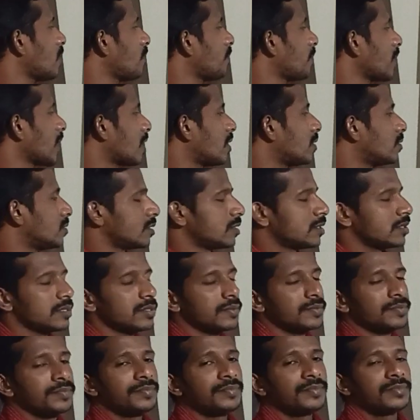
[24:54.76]
of
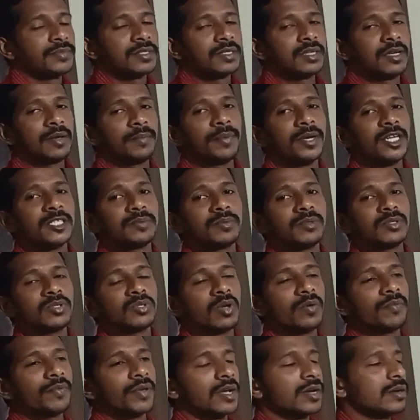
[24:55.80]
accounts.
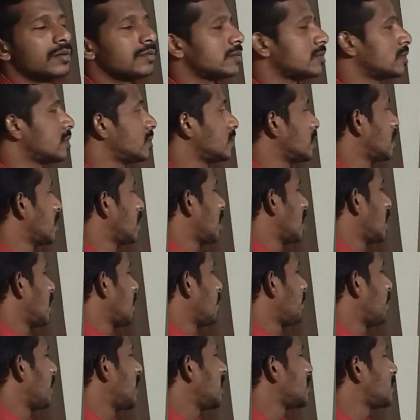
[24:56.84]
Principles of accounts.
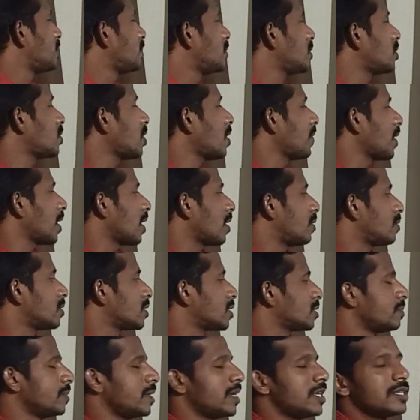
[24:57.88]
Principles of
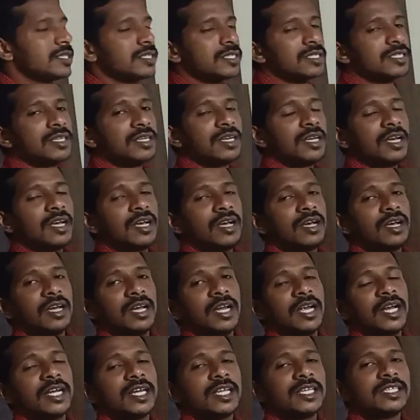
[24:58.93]
accounts means
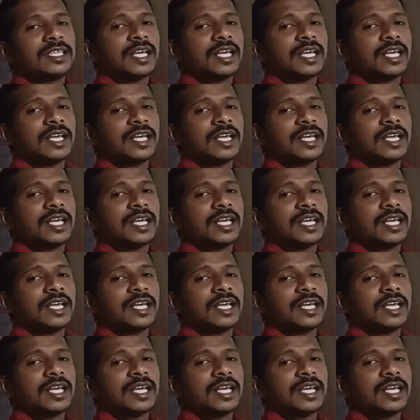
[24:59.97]
it